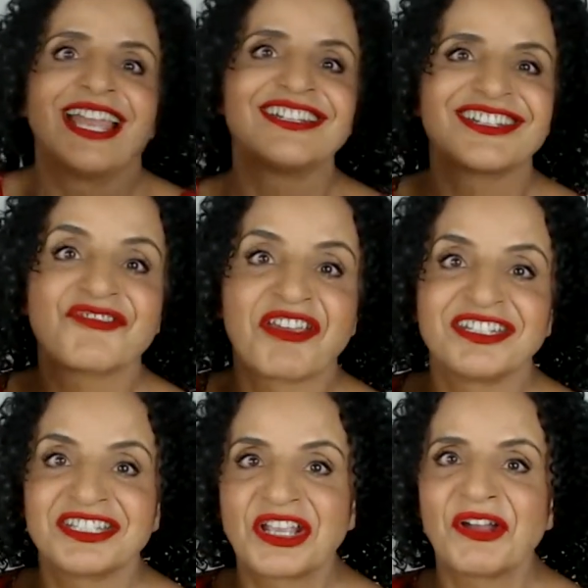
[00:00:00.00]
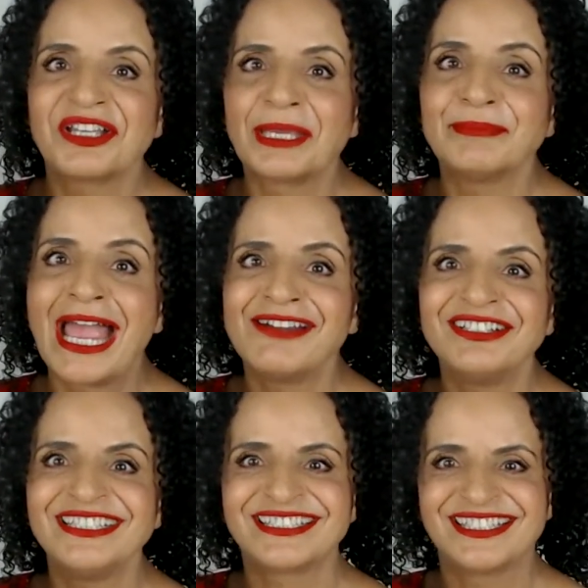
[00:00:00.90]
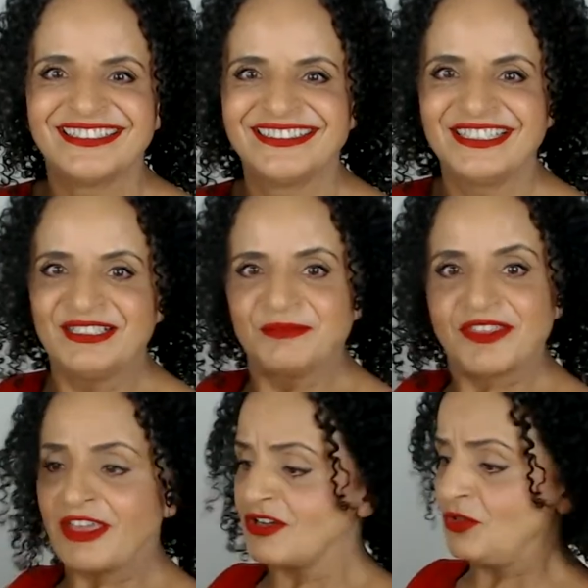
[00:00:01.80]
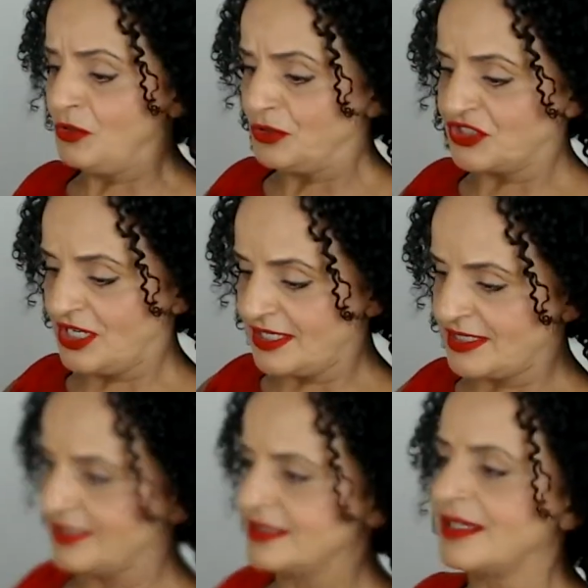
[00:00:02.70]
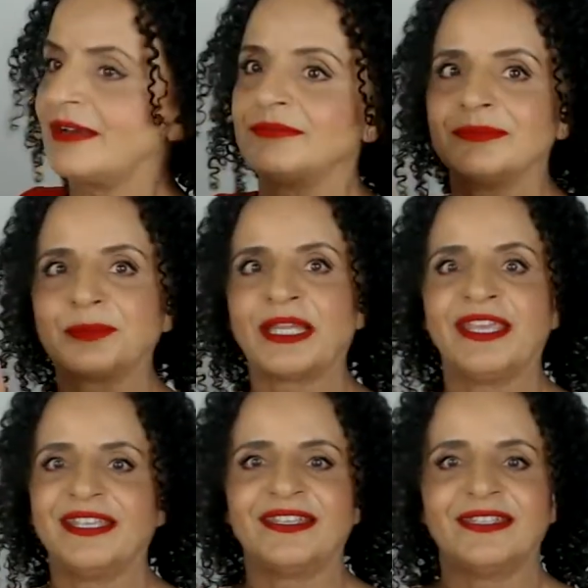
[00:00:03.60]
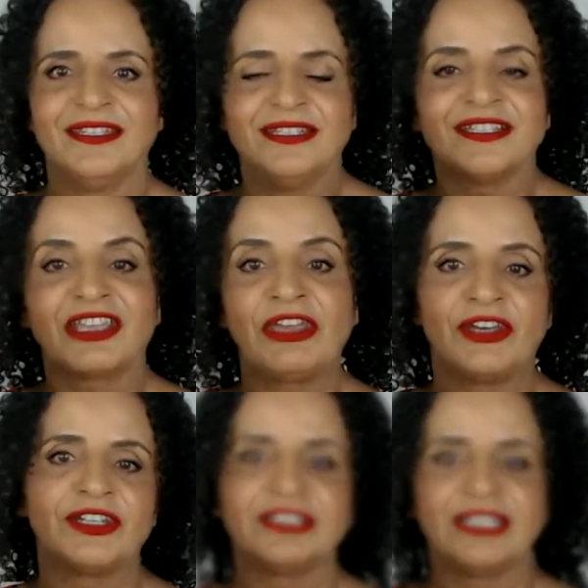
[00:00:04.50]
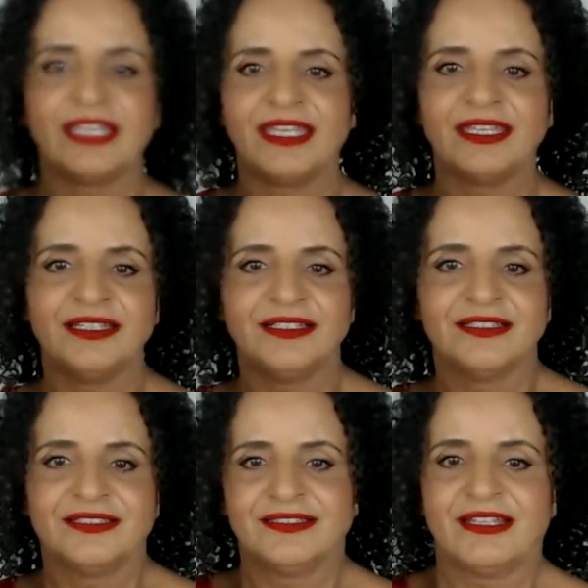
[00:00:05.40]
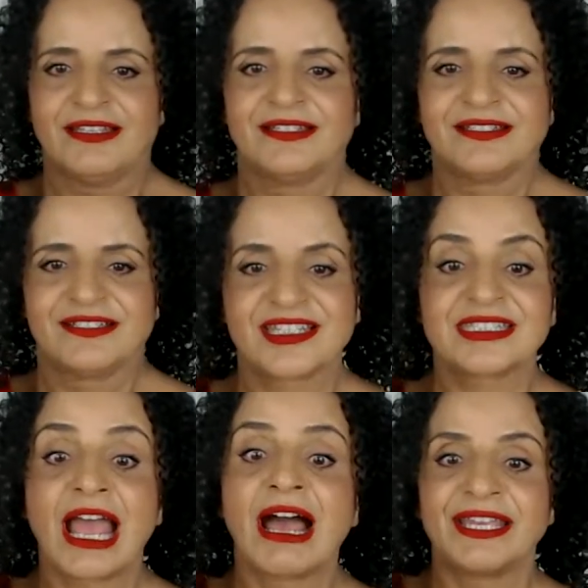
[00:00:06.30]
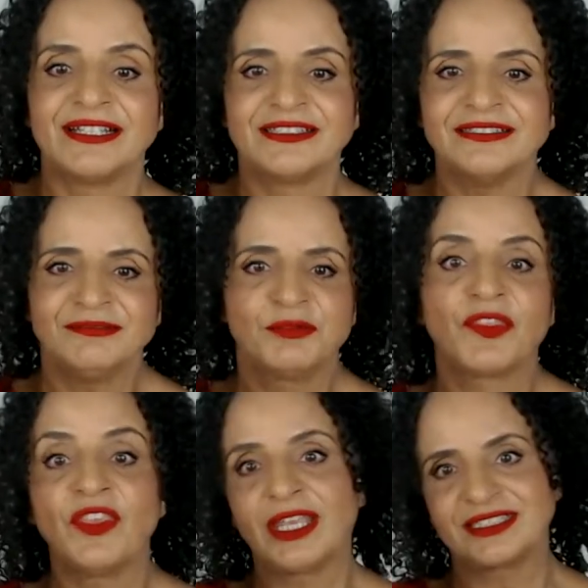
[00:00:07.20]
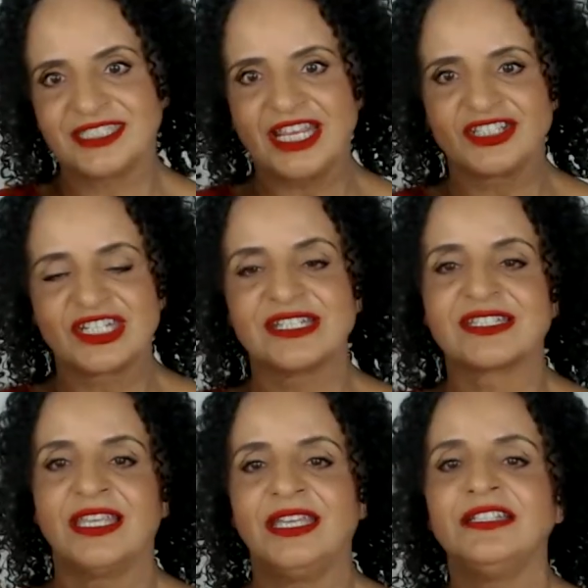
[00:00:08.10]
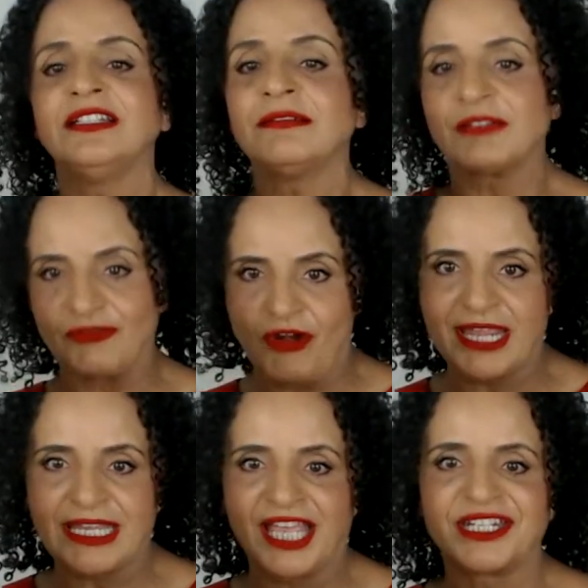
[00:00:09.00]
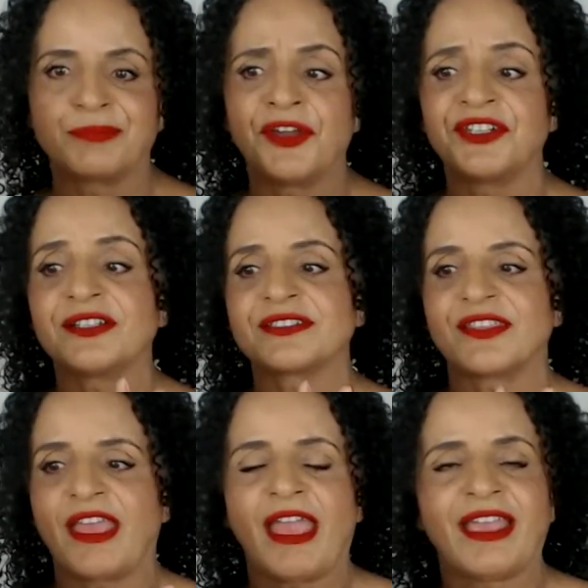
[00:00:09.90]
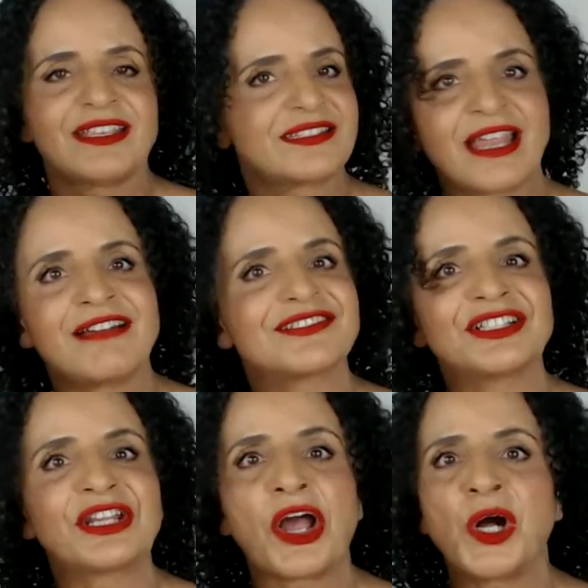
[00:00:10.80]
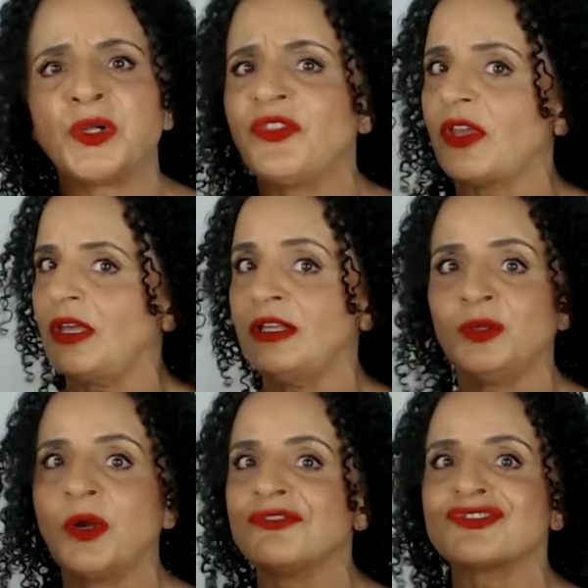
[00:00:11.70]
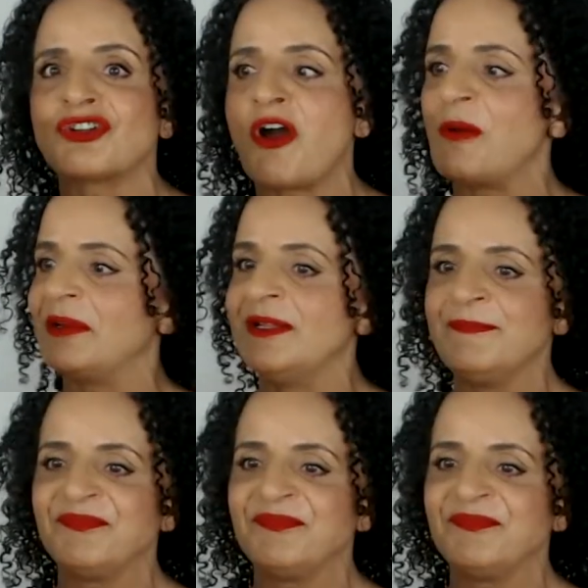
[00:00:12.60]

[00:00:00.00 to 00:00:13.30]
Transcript: and she's ready to go and get married with her gorgeous tumbling curly style with the extensions in, the right kind of product, so the style's going to hold, the curl won't drop,